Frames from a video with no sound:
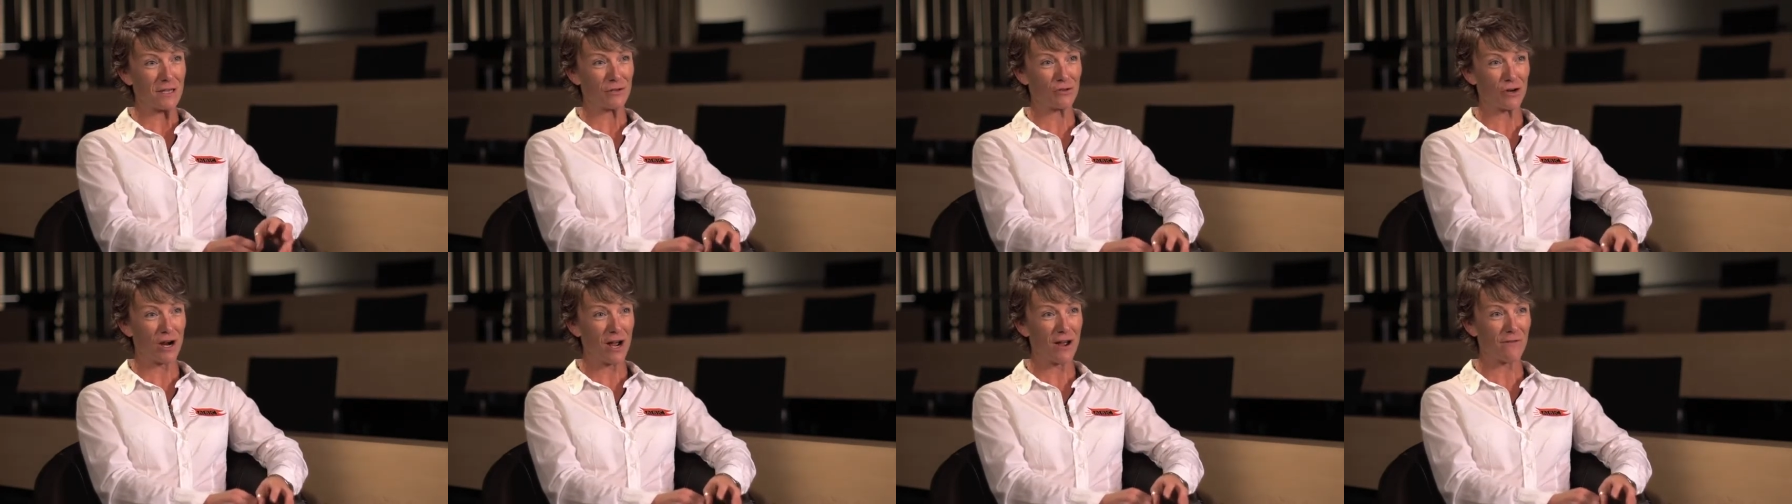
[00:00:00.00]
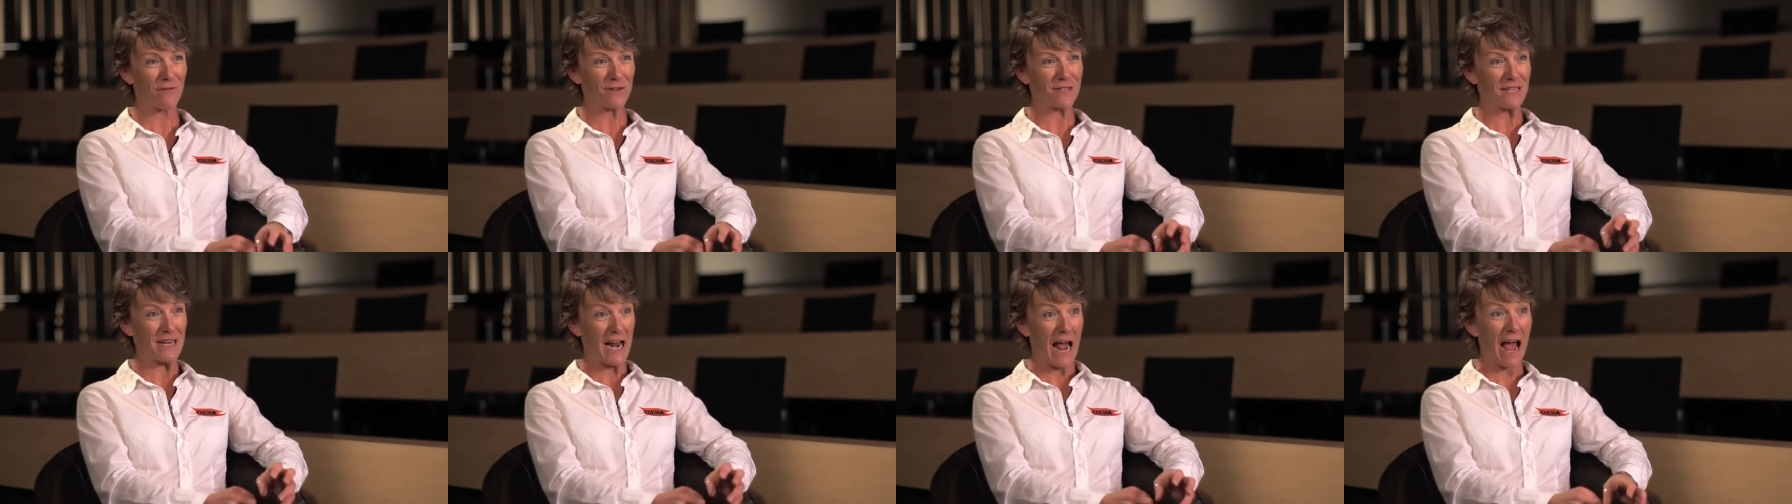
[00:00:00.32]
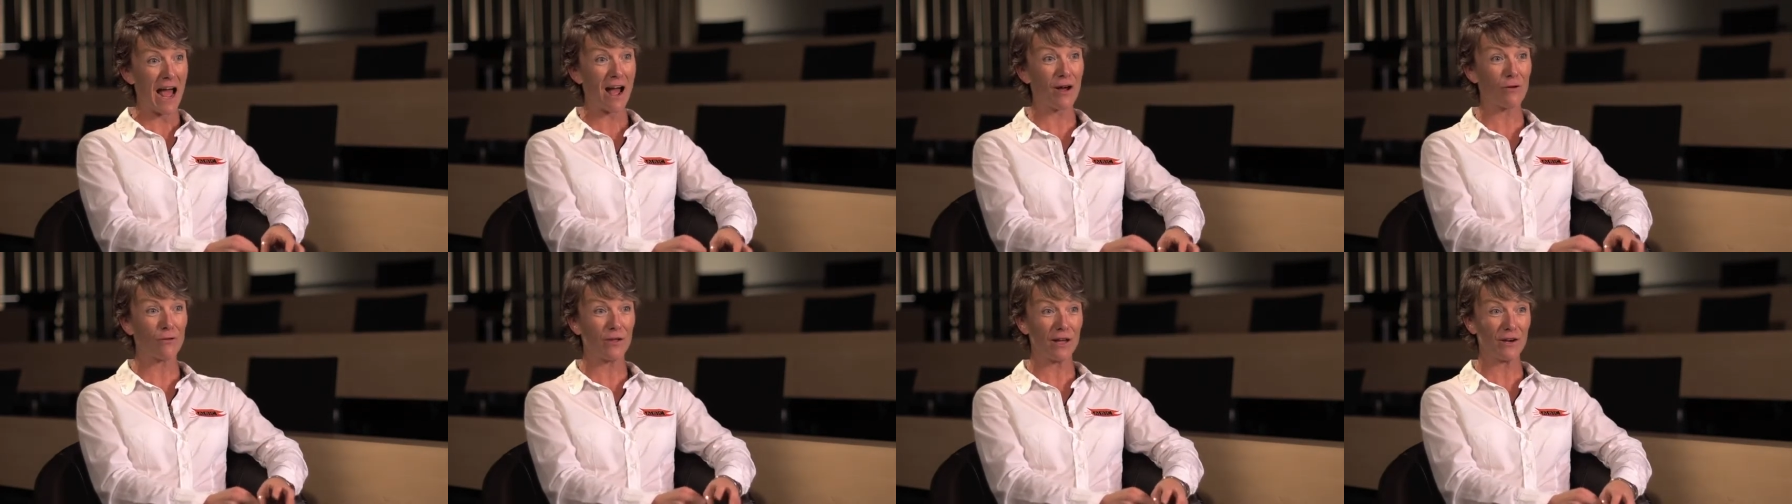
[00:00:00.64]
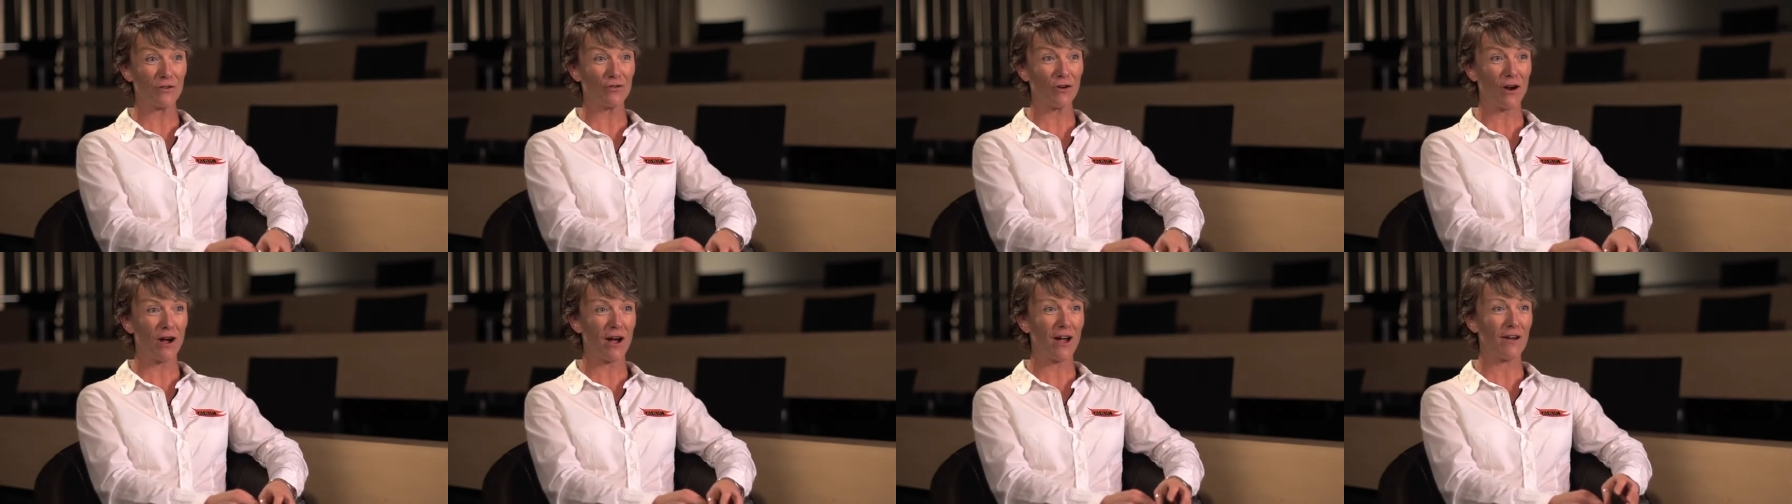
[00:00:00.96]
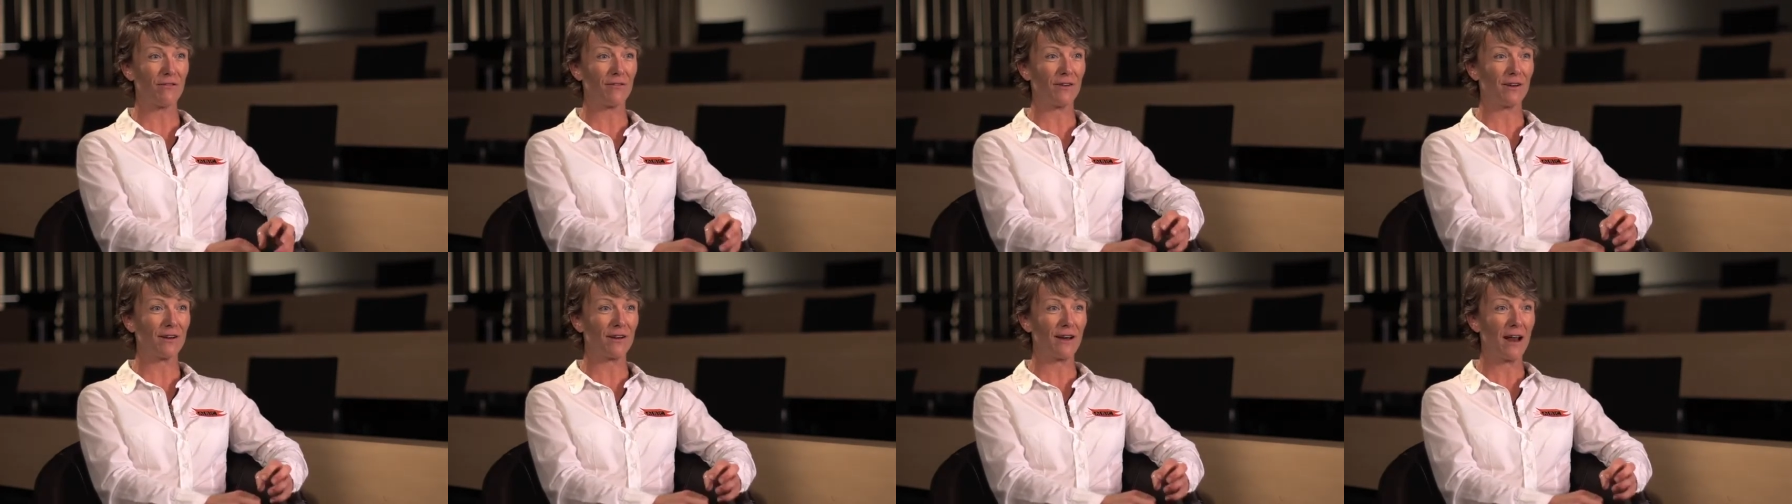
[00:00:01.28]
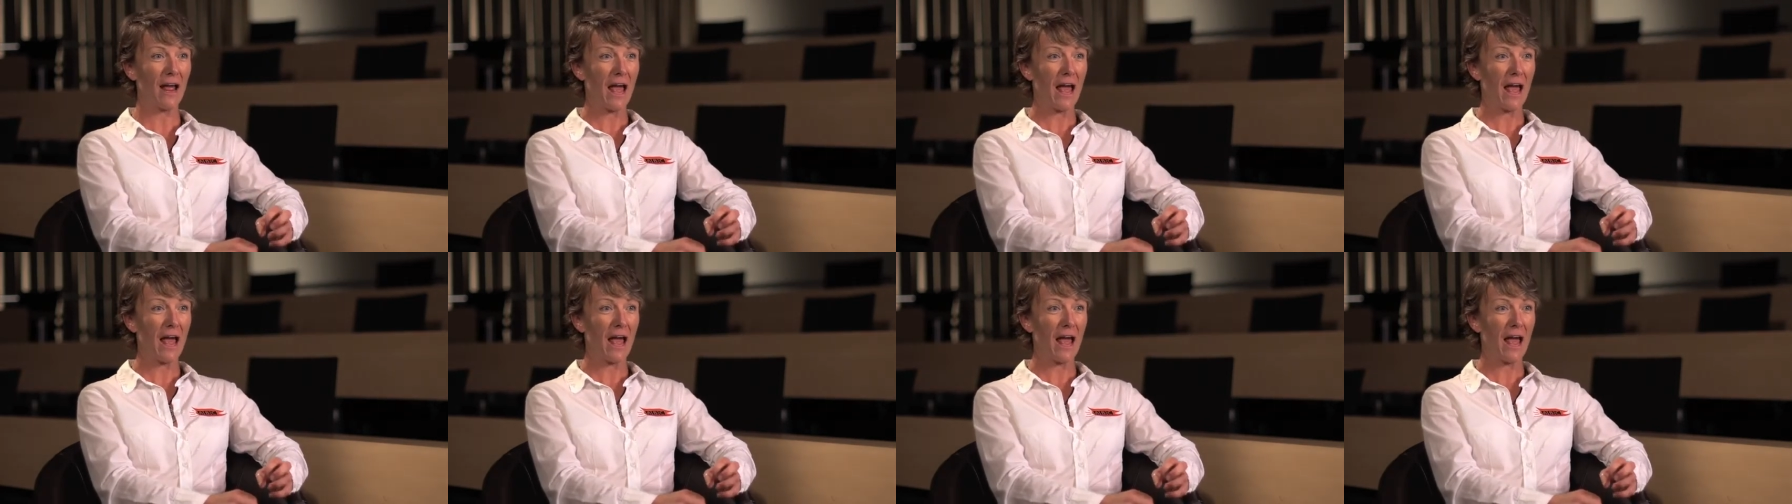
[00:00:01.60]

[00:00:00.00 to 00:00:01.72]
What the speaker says: drivers and how they drive and